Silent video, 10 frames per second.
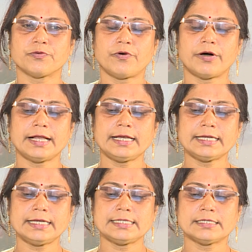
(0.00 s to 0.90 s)
foreign
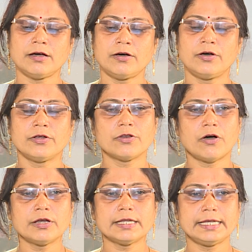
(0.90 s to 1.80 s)
key is a
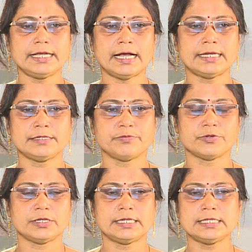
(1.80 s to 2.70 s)
non-key attribute,
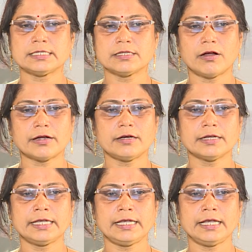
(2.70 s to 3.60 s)
it is not a
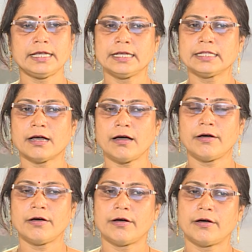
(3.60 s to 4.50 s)
key in the
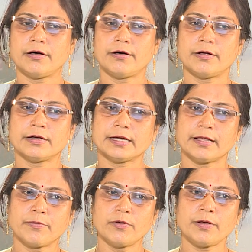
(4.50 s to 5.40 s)

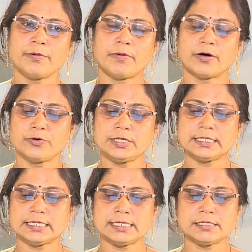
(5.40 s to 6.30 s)
table for which
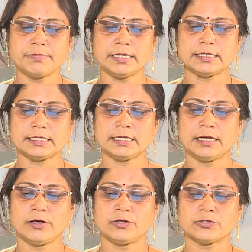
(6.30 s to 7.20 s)
it is meant.
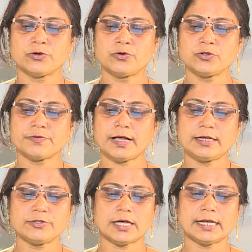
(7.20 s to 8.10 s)
So, whose
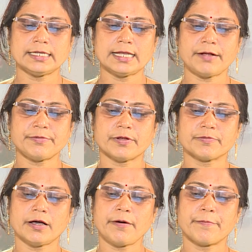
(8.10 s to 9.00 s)
values are derived from
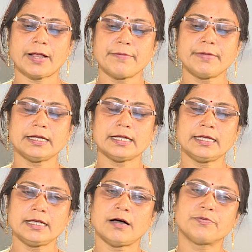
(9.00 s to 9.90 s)
the primary
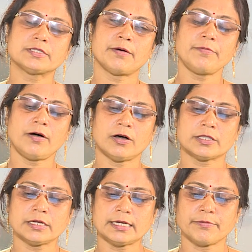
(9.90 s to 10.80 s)
key of some
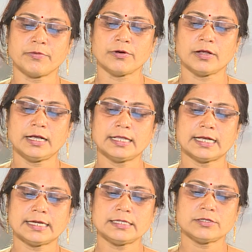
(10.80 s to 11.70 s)
other table,
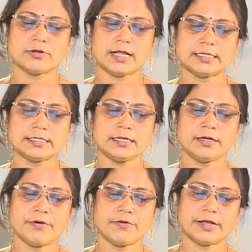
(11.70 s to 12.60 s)
that is known as a
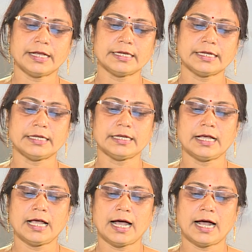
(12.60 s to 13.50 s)
foreign key.
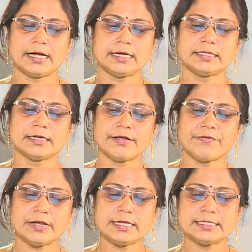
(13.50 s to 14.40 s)
And the
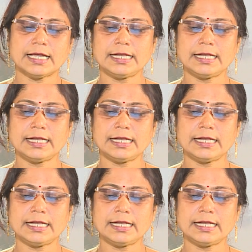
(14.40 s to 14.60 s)
referential